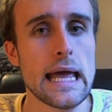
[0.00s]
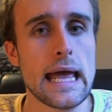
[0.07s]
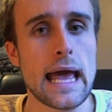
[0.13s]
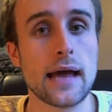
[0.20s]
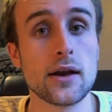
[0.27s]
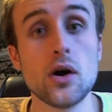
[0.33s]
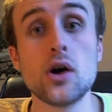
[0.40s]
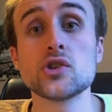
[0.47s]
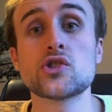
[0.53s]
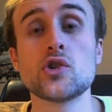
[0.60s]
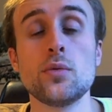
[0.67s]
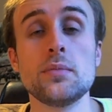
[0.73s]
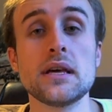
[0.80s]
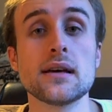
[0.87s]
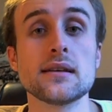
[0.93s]
And
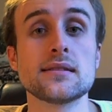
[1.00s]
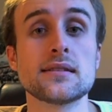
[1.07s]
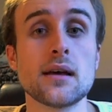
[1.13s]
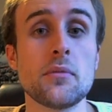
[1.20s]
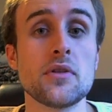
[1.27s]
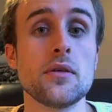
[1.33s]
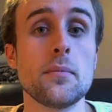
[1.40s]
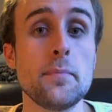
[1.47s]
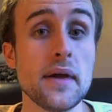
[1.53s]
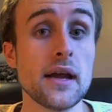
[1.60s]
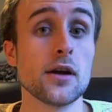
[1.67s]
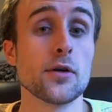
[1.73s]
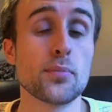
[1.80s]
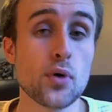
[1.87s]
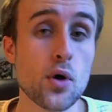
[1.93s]
also because some of the
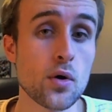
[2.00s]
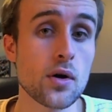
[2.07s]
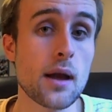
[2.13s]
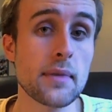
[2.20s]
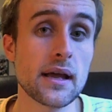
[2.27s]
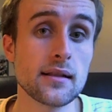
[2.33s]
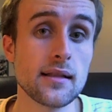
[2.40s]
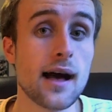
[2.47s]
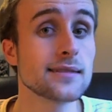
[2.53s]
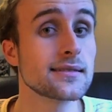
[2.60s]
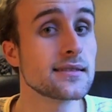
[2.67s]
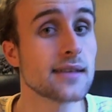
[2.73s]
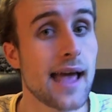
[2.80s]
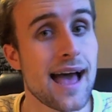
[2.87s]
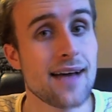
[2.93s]
bigger programming
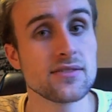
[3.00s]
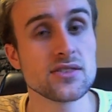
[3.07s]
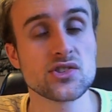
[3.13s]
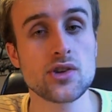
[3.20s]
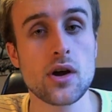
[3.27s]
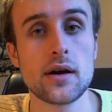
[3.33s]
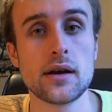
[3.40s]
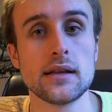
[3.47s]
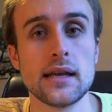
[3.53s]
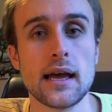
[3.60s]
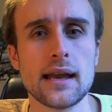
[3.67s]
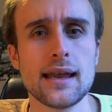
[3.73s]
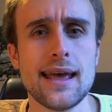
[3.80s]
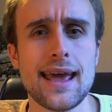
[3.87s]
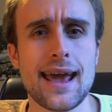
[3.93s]
classes I haven't started
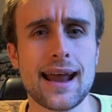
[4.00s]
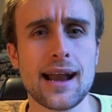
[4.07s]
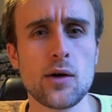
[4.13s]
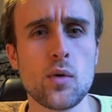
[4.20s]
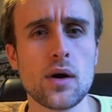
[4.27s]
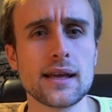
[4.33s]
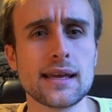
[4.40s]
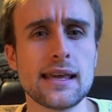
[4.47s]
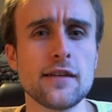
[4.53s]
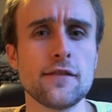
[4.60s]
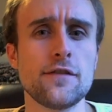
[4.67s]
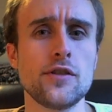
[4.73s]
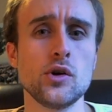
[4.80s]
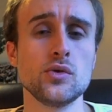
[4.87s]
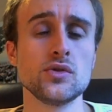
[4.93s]
yet and I want to
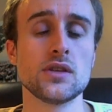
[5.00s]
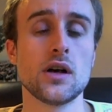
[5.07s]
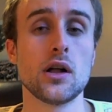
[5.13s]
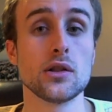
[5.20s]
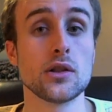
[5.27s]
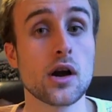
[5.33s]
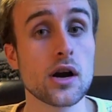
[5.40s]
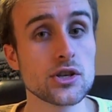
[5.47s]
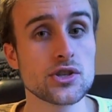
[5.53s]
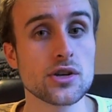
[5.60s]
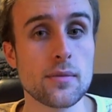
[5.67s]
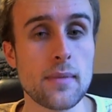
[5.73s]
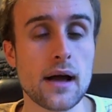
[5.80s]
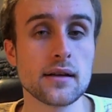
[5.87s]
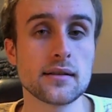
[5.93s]
give those a larger amount